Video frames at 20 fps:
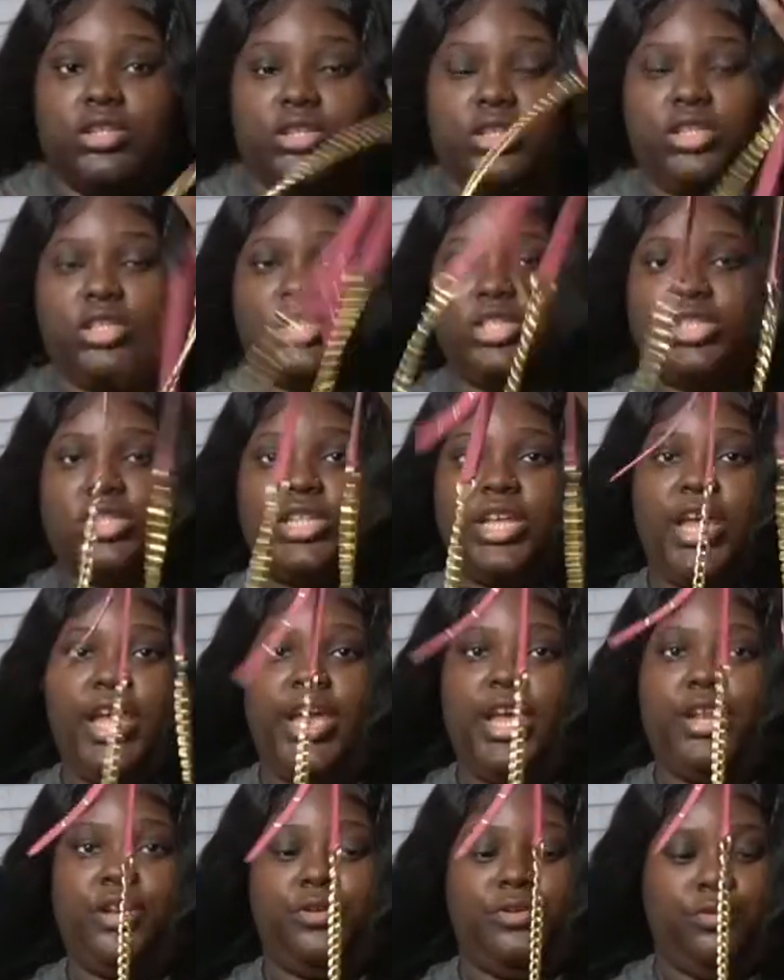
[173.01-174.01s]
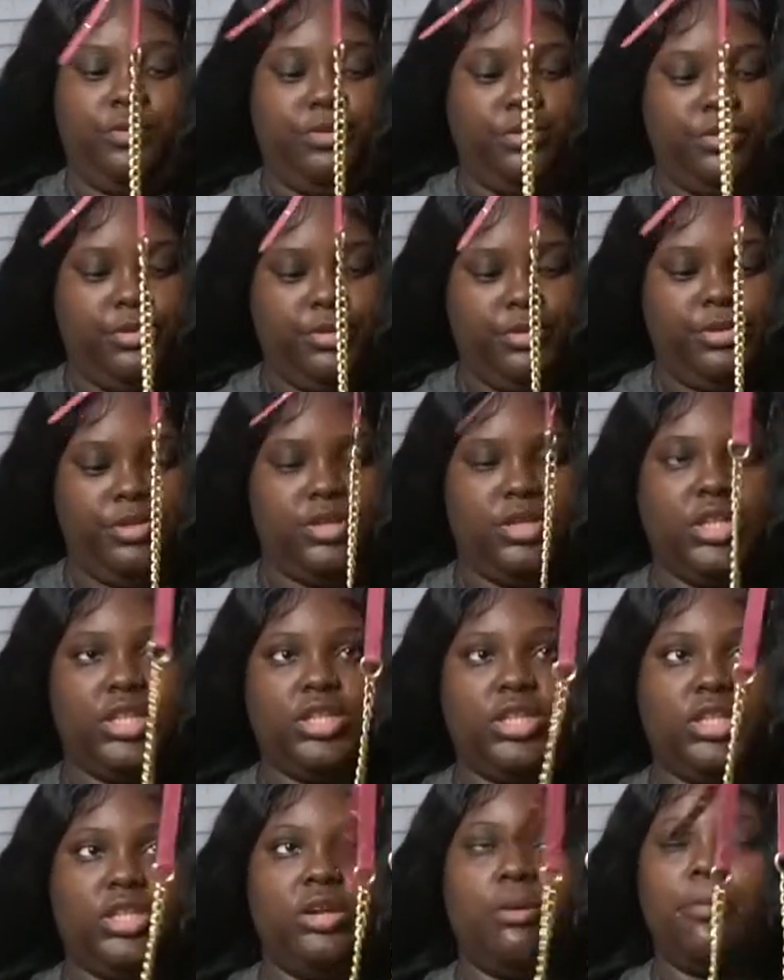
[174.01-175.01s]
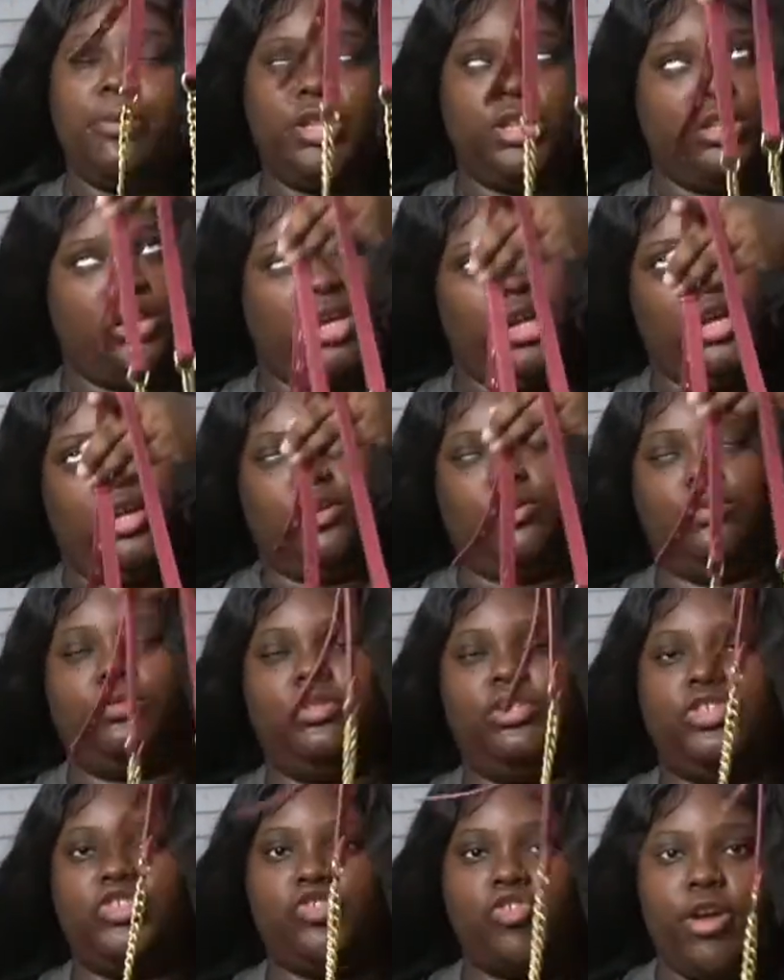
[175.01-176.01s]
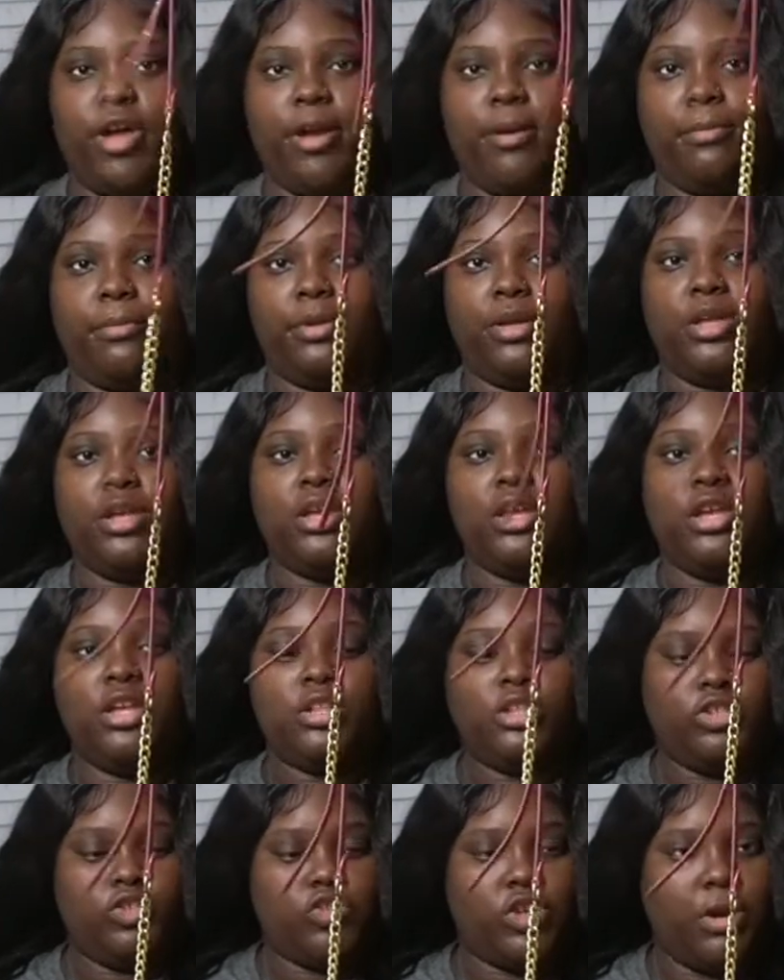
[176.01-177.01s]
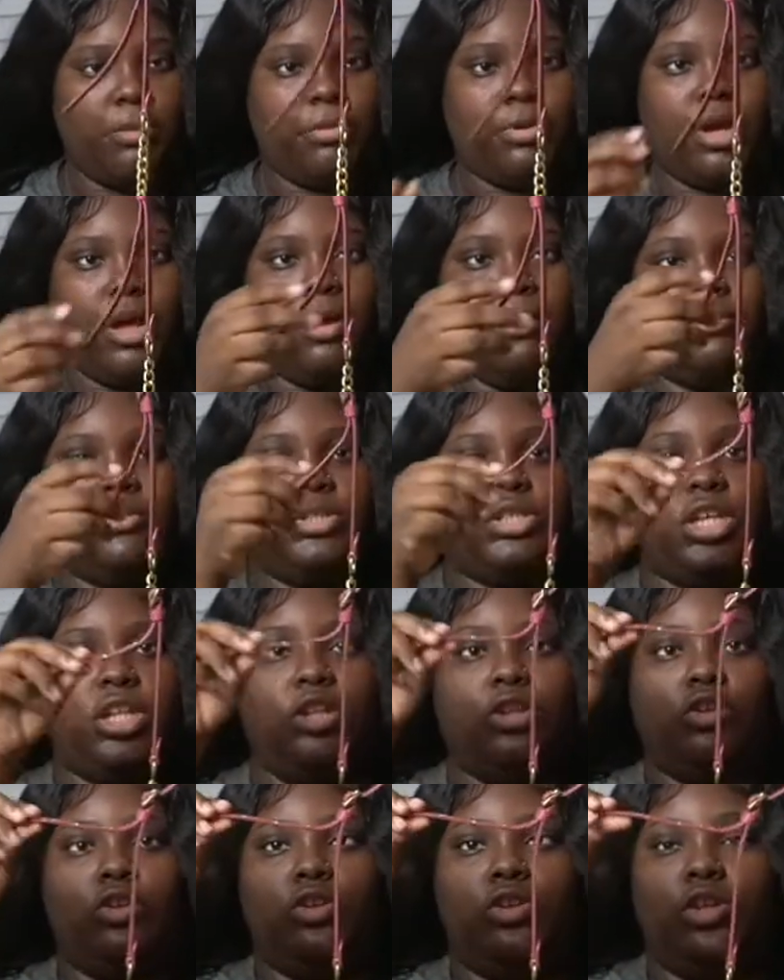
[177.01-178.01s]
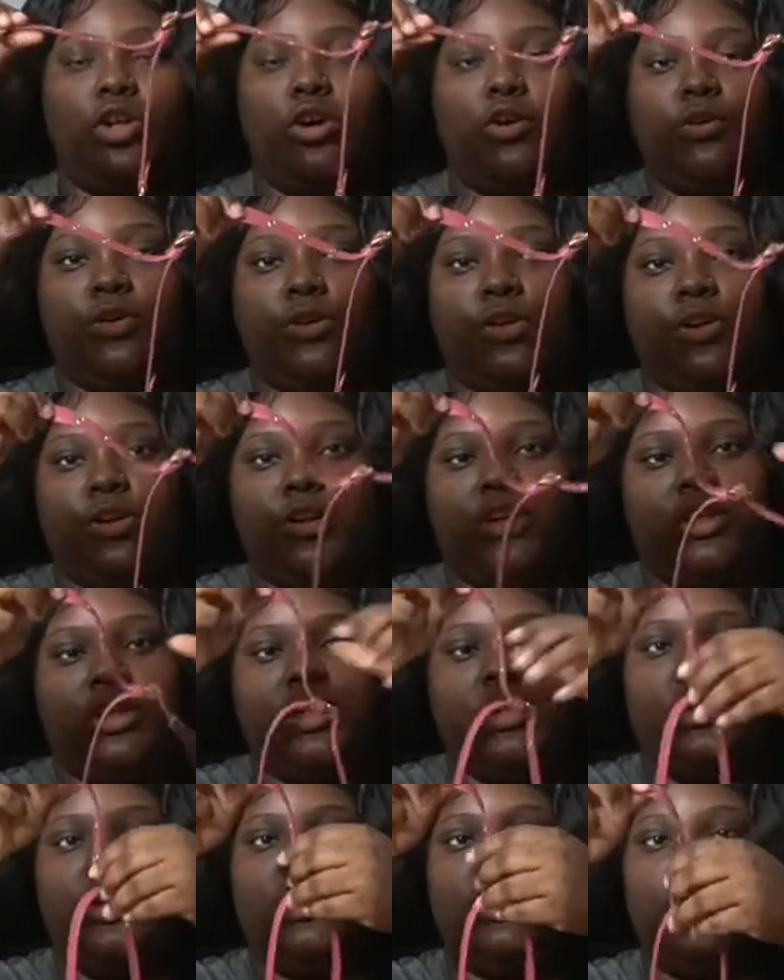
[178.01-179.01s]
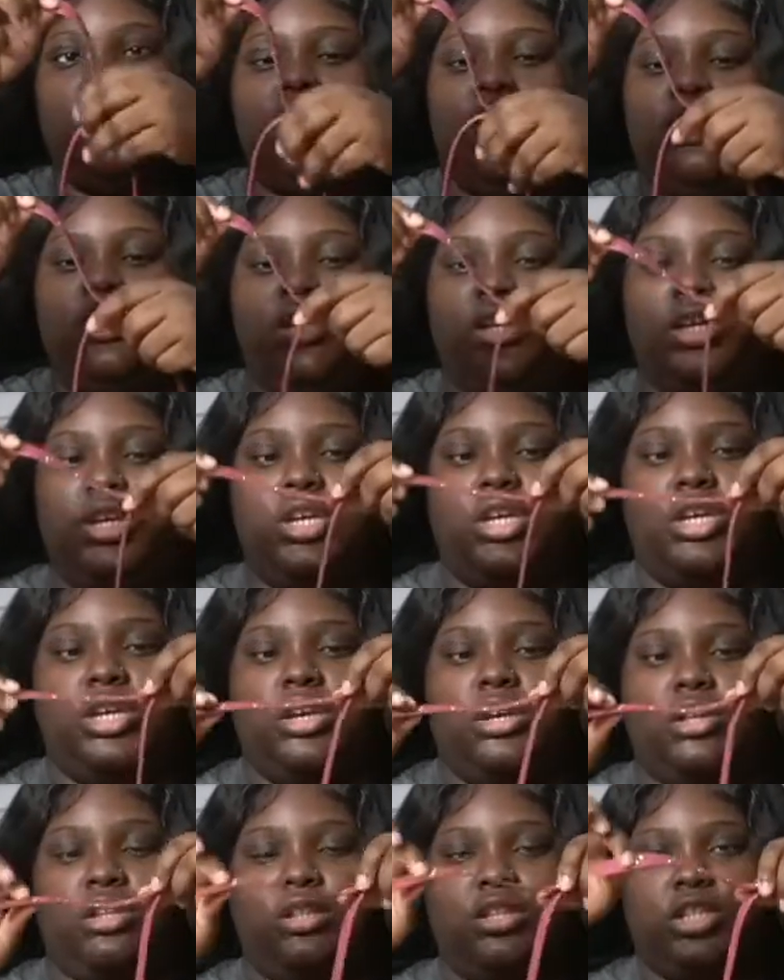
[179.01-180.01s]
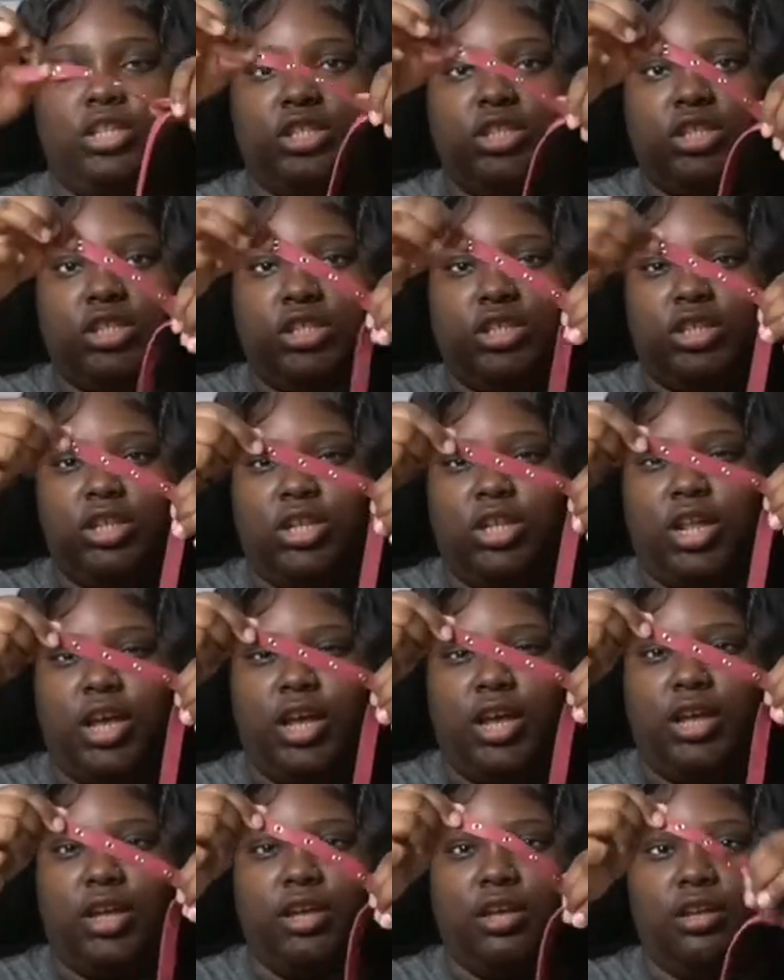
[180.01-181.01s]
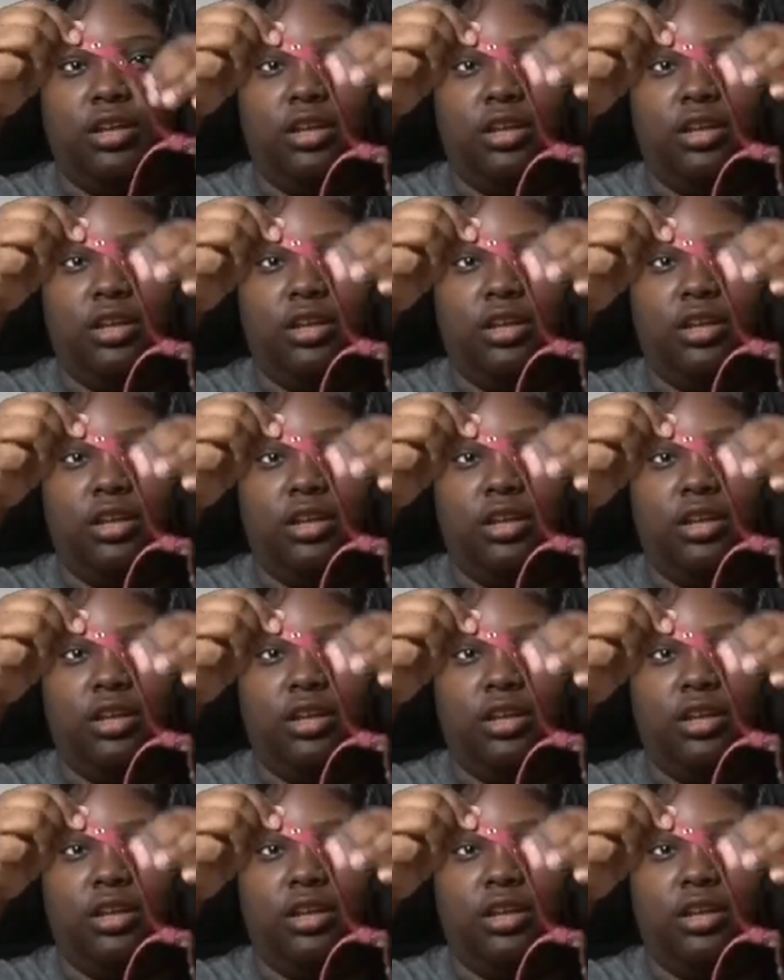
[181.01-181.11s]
This is the handle. That mean the handle, the strap. The strap comes a little longer. Like this is the like